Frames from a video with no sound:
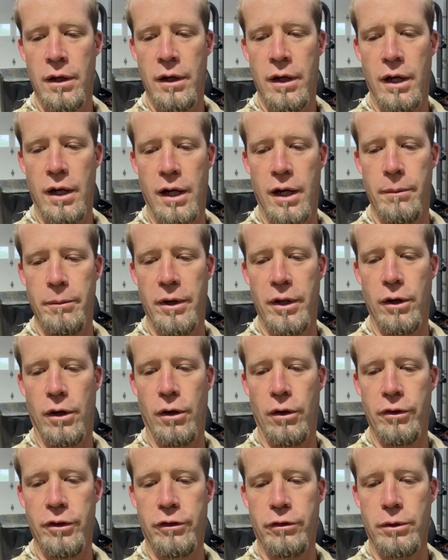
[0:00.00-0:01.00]
And
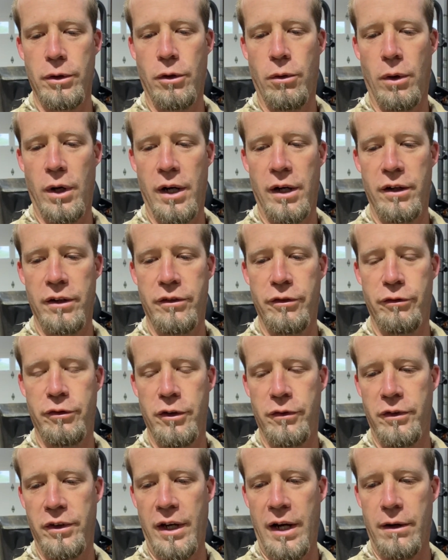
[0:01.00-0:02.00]
all that's required at the
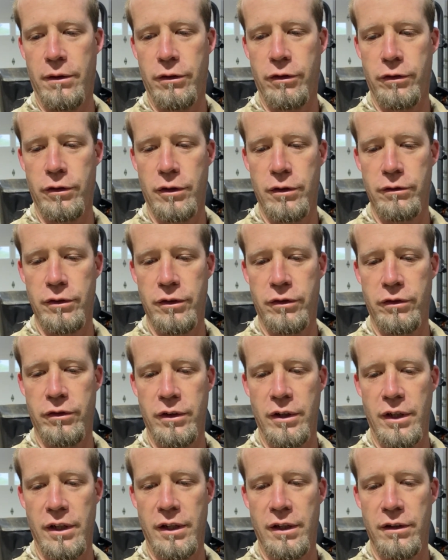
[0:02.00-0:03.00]
50-hour service
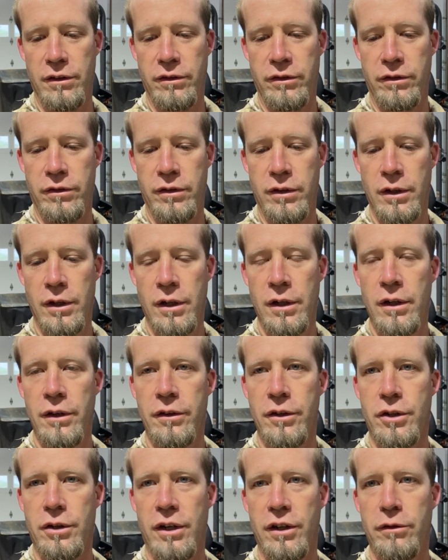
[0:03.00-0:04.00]
is
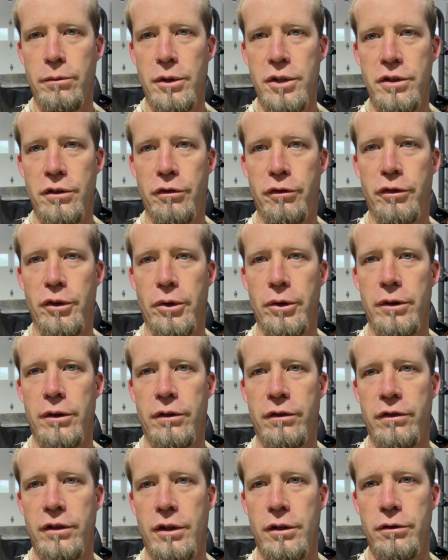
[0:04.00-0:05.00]
the transmission filter
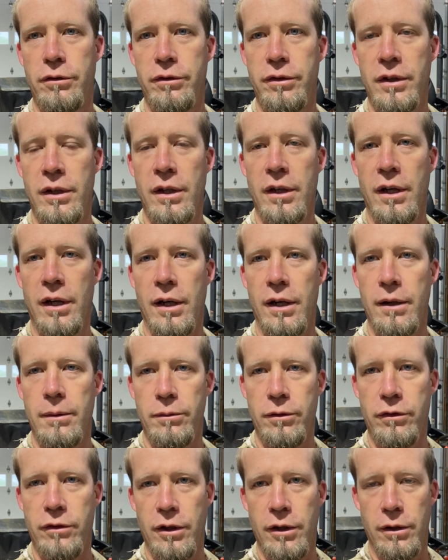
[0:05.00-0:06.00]
itself.
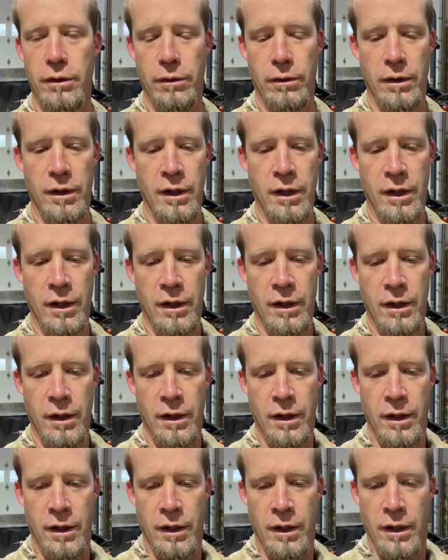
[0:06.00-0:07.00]
So
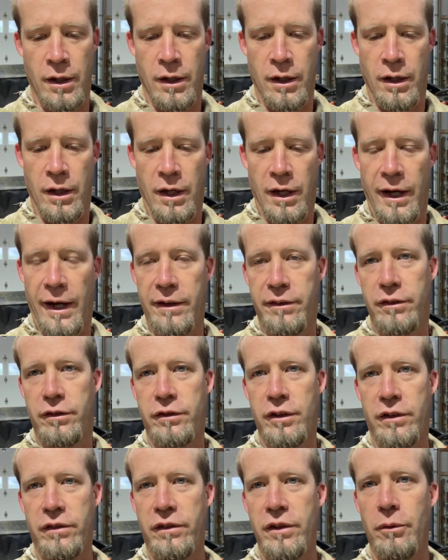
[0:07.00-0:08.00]
at the
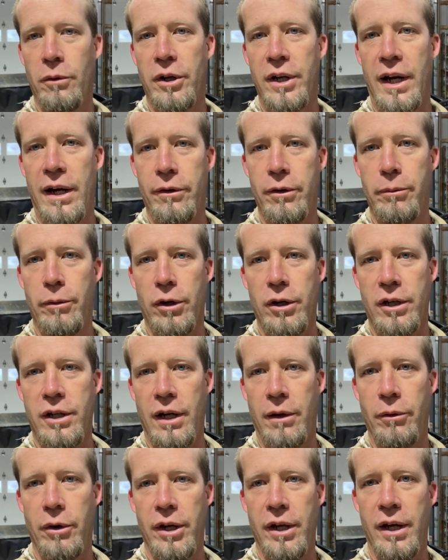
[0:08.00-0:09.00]
61-hour mark,
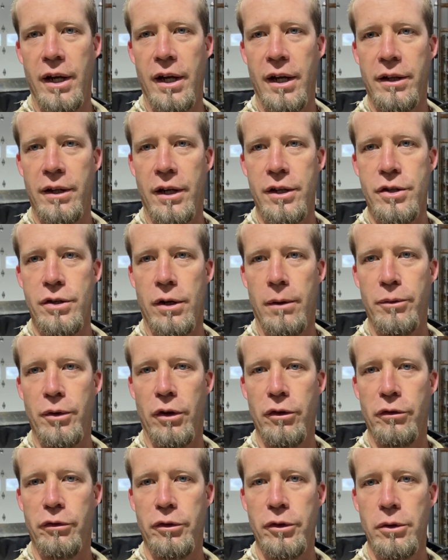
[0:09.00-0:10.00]
I went ahead and I dropped
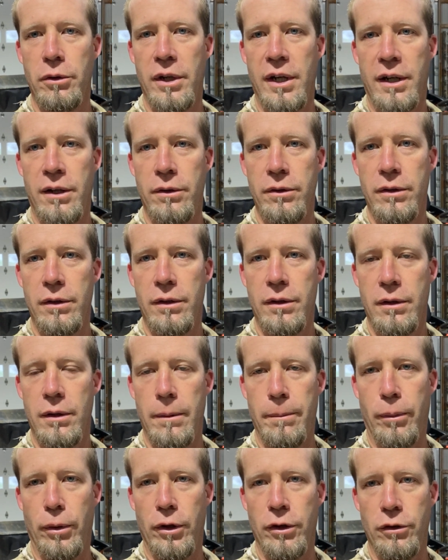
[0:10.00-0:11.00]
all the fluid out,
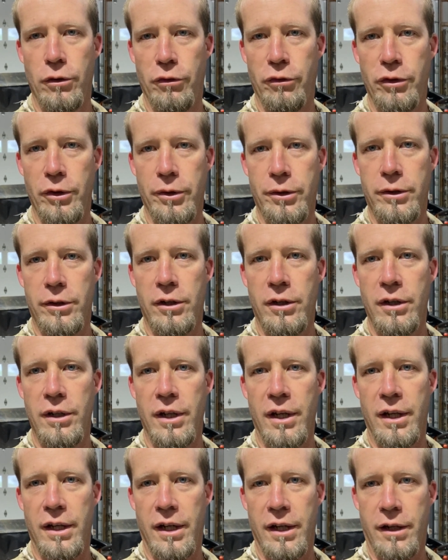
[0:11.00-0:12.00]
put a new filter on,
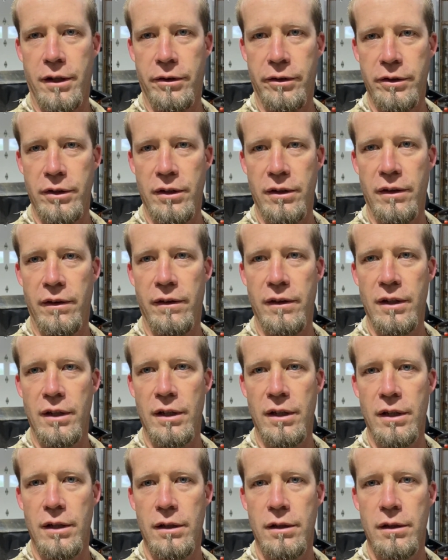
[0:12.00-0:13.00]
and I cleaned the